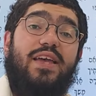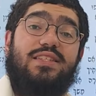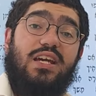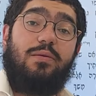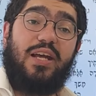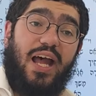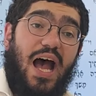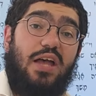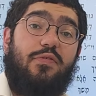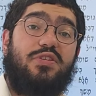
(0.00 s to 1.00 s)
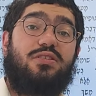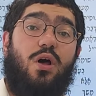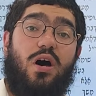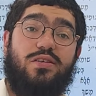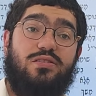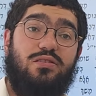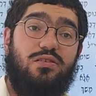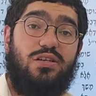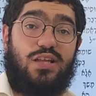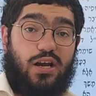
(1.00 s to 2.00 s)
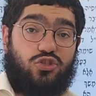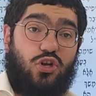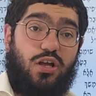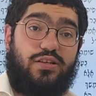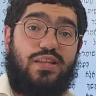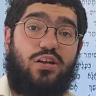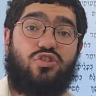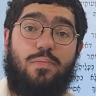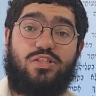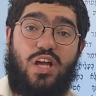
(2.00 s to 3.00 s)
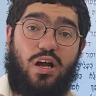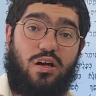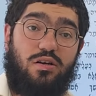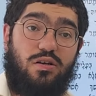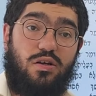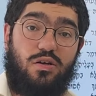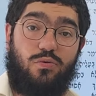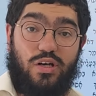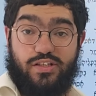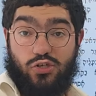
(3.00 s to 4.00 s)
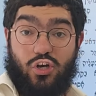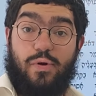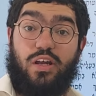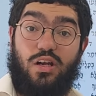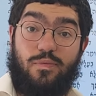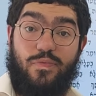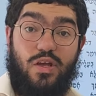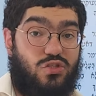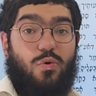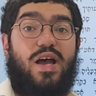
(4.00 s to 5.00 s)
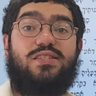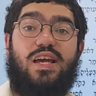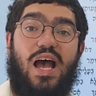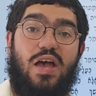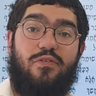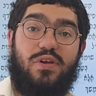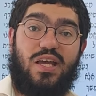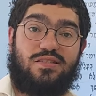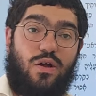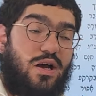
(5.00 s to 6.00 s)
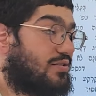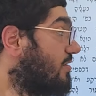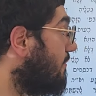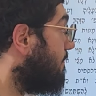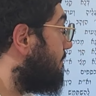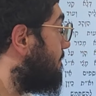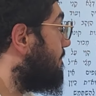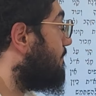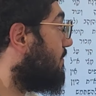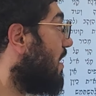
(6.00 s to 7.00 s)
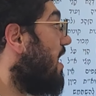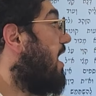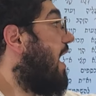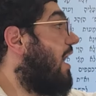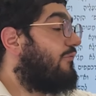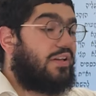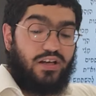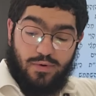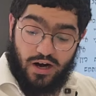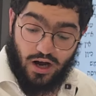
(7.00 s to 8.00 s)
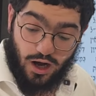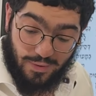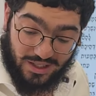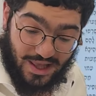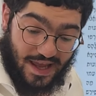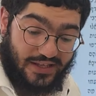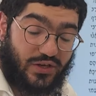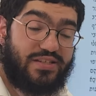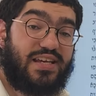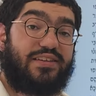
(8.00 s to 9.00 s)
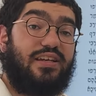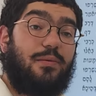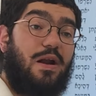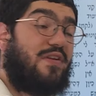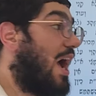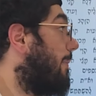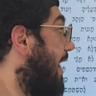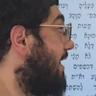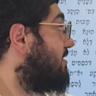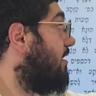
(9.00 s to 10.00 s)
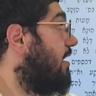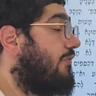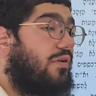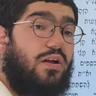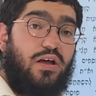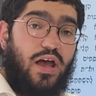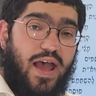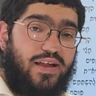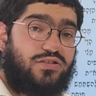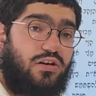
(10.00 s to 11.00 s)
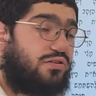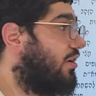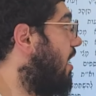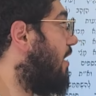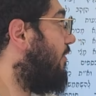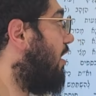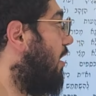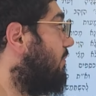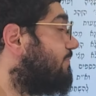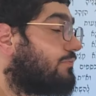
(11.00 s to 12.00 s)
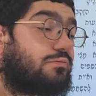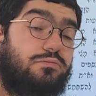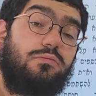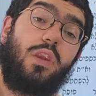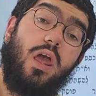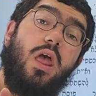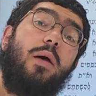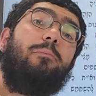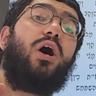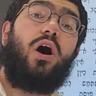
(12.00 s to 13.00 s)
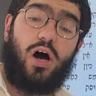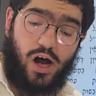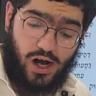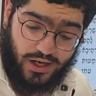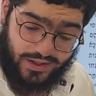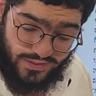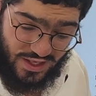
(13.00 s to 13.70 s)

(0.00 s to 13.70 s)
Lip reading: is he going to be chayiv if it's lost? He's not a shoyl. He's not a shemer sacher. What is he, a shemer chinam? So why is he chayiv if it gets lost? And for the Gemara, Omar Lei, so he said to him, Rav Nachman answered to Rava, Beha, in